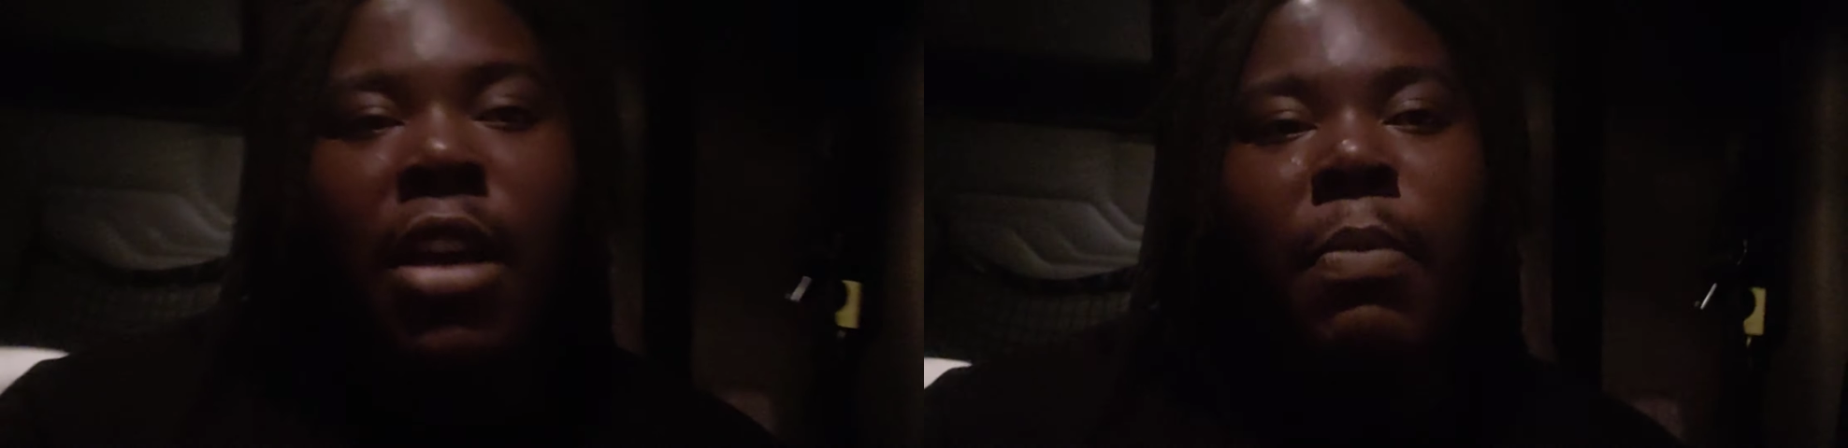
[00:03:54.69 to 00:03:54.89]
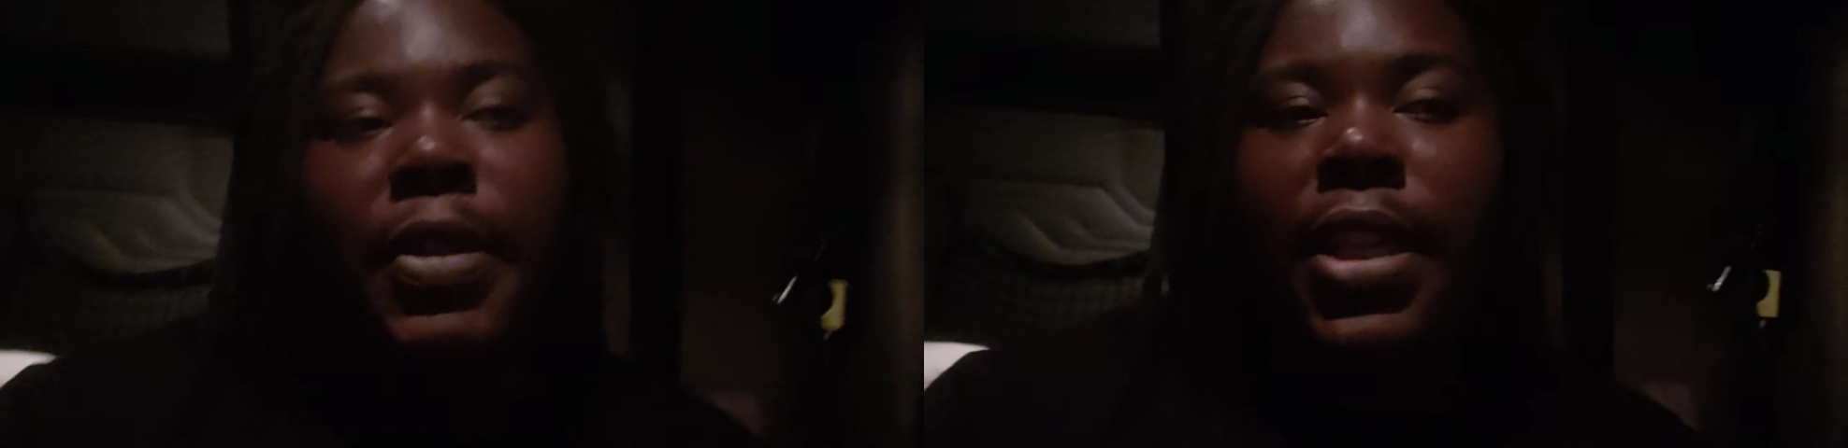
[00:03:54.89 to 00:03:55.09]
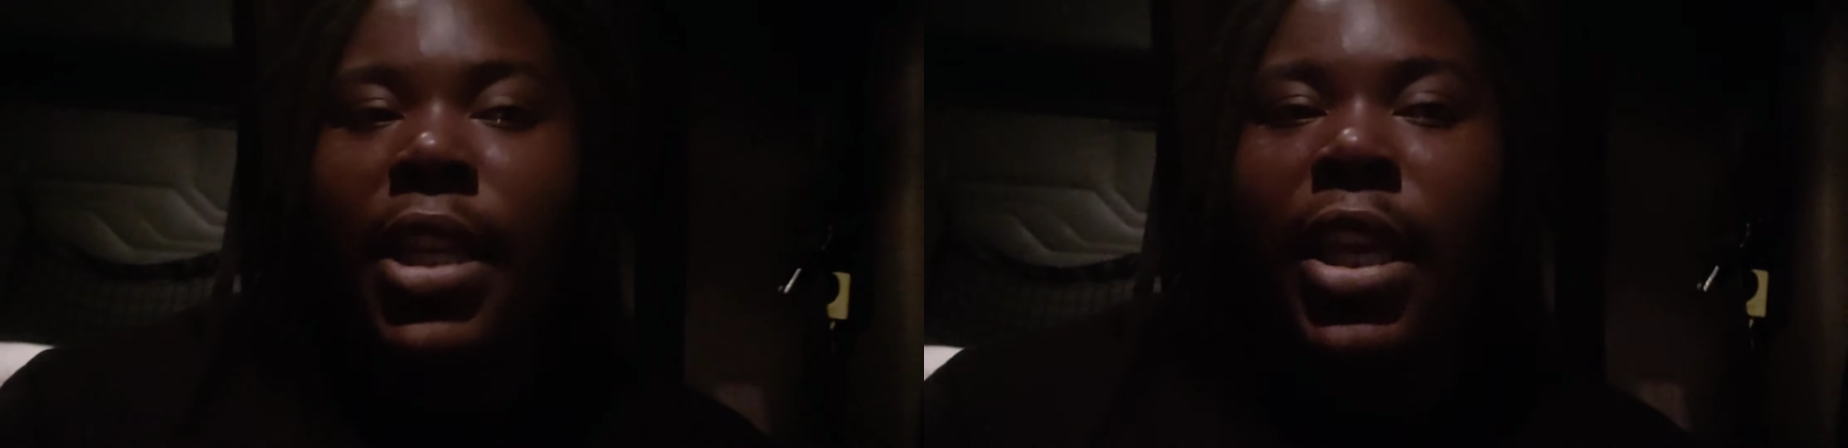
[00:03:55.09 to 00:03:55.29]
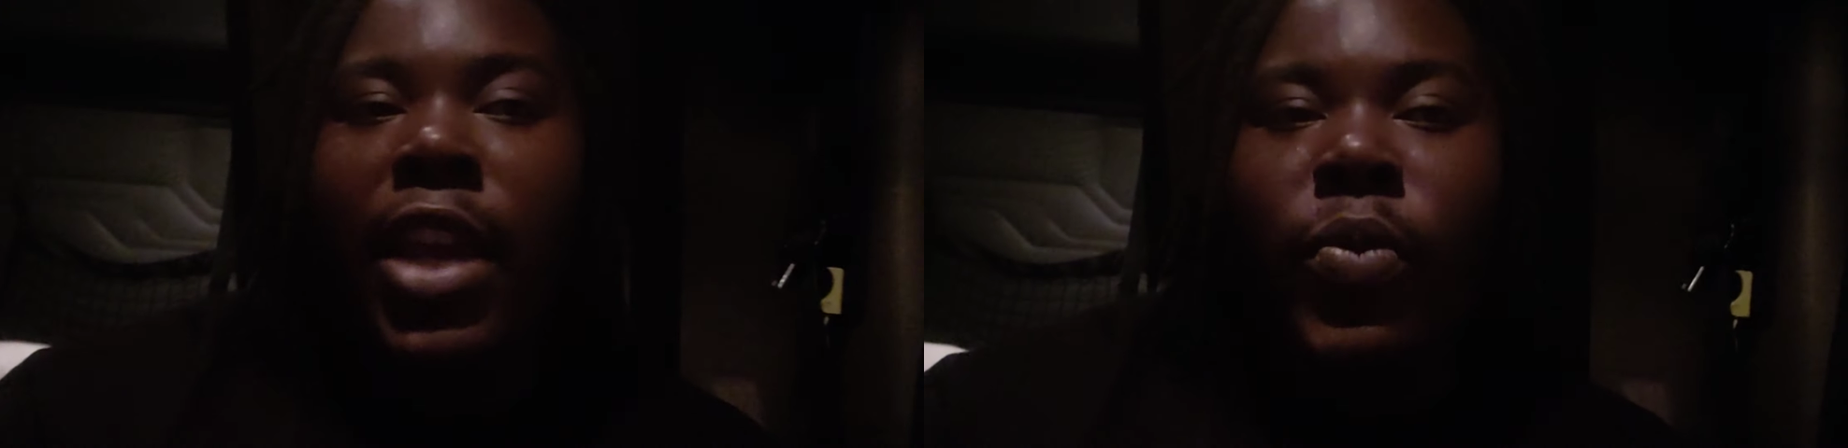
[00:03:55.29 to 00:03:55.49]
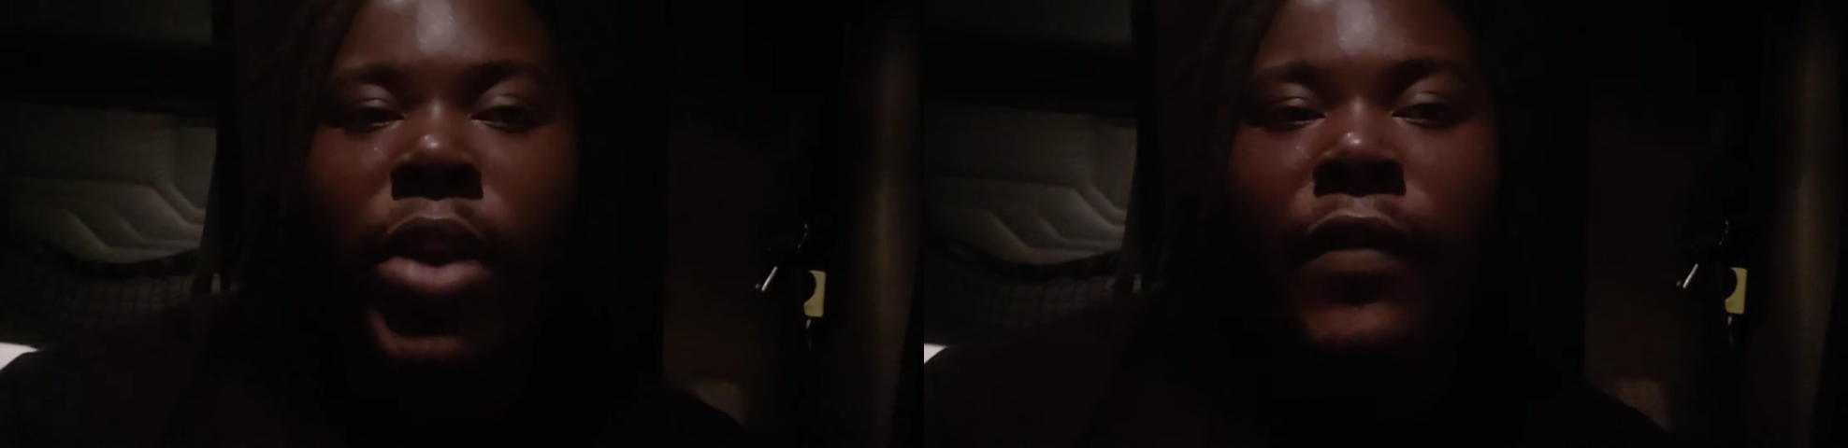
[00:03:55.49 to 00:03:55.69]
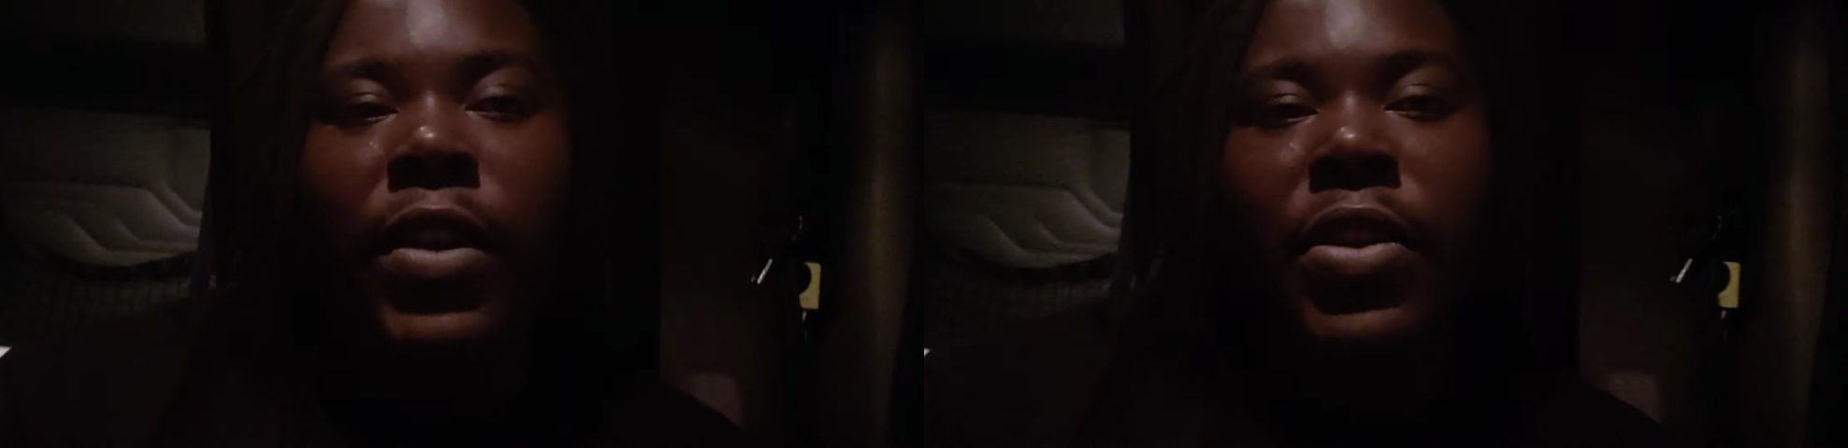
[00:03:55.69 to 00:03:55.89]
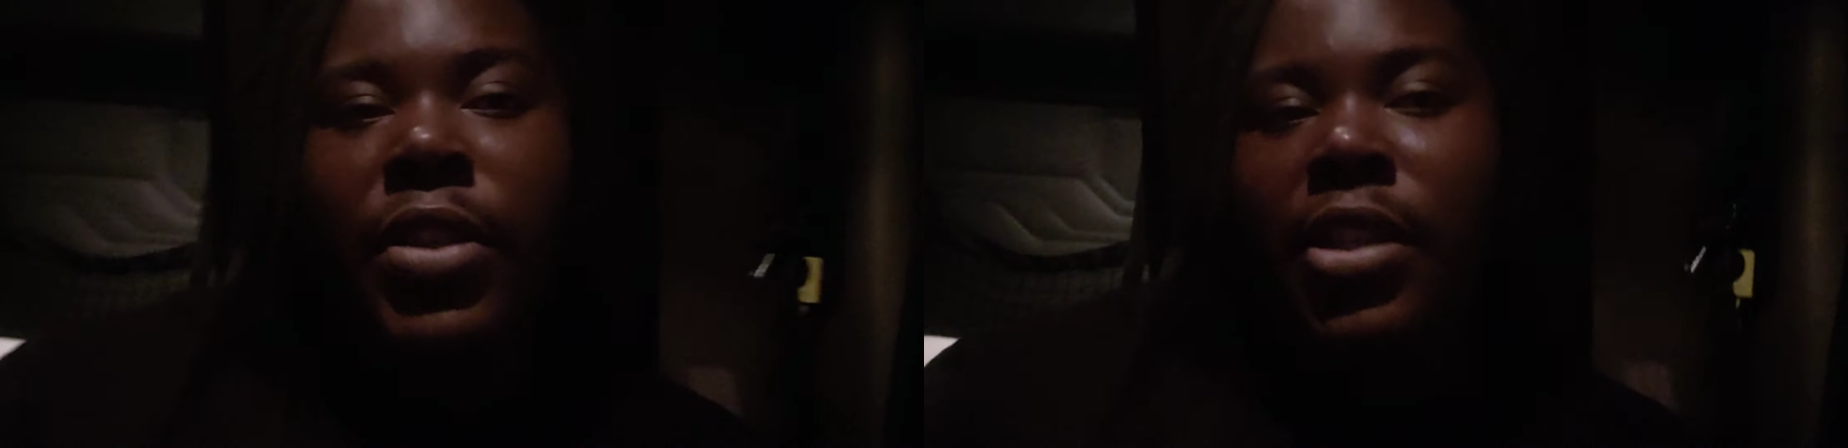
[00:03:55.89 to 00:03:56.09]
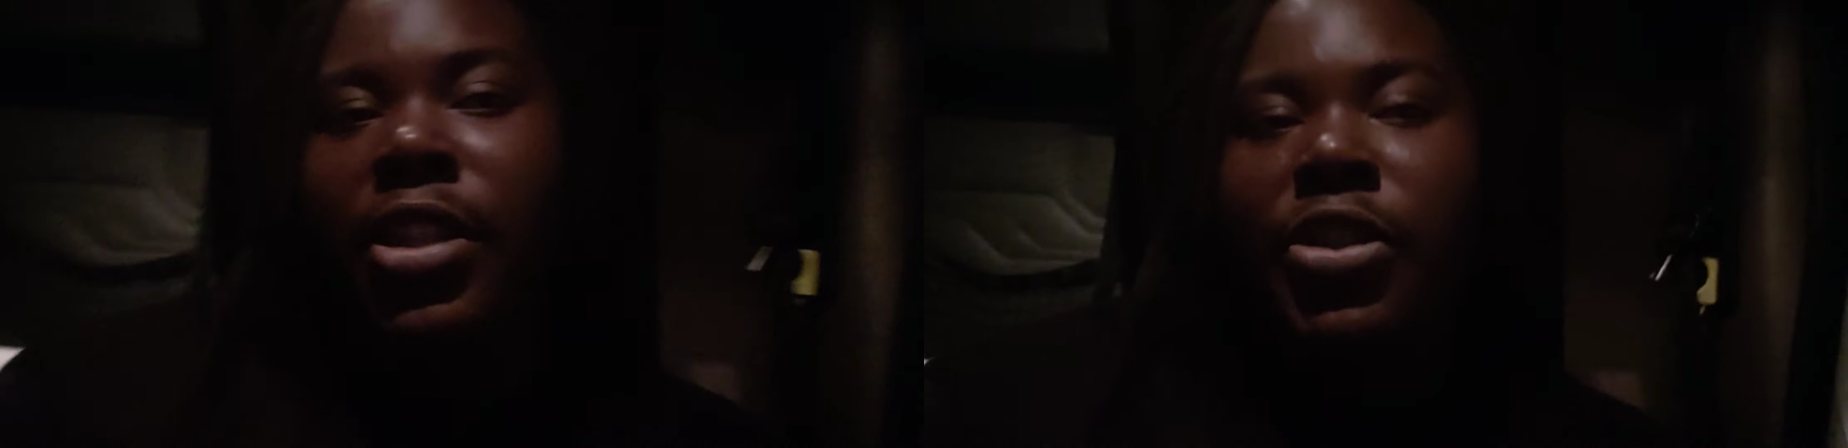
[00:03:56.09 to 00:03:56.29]
but then again, what I've
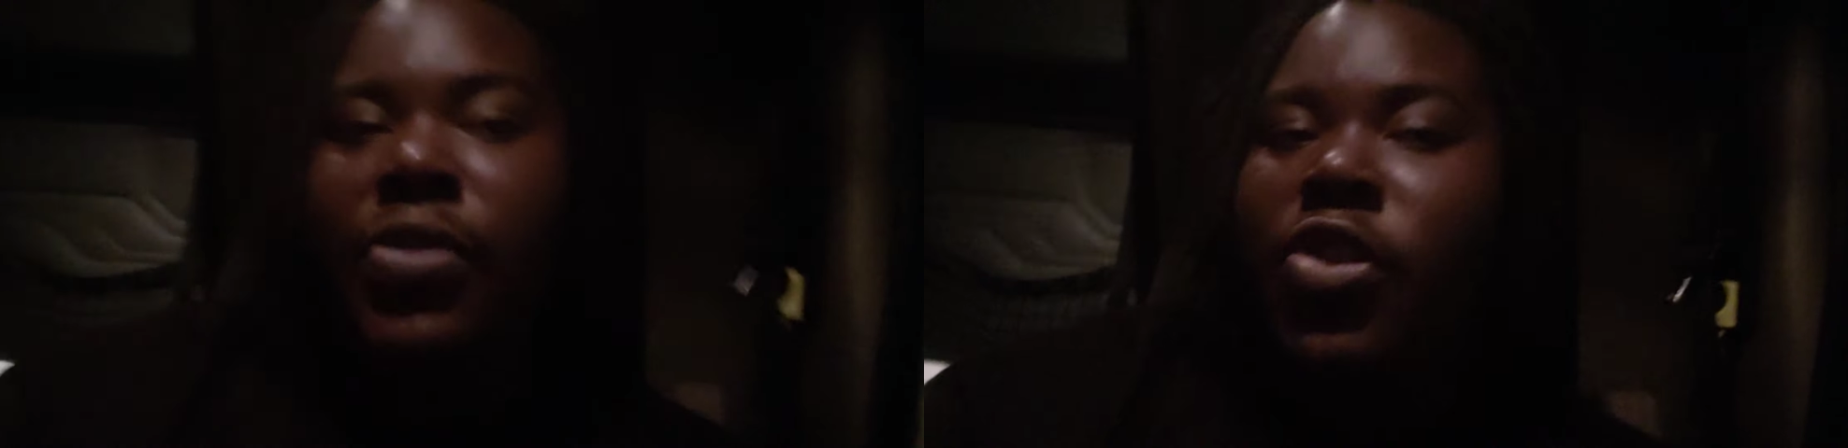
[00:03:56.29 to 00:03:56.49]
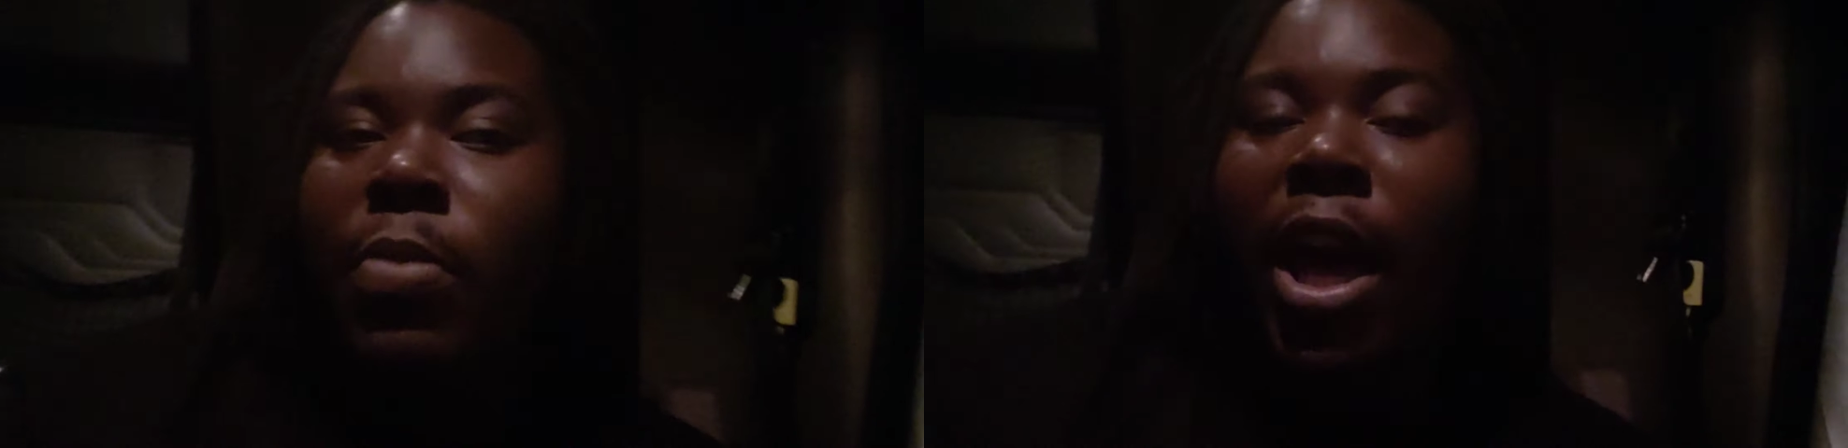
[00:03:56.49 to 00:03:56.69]
learned in this YouTube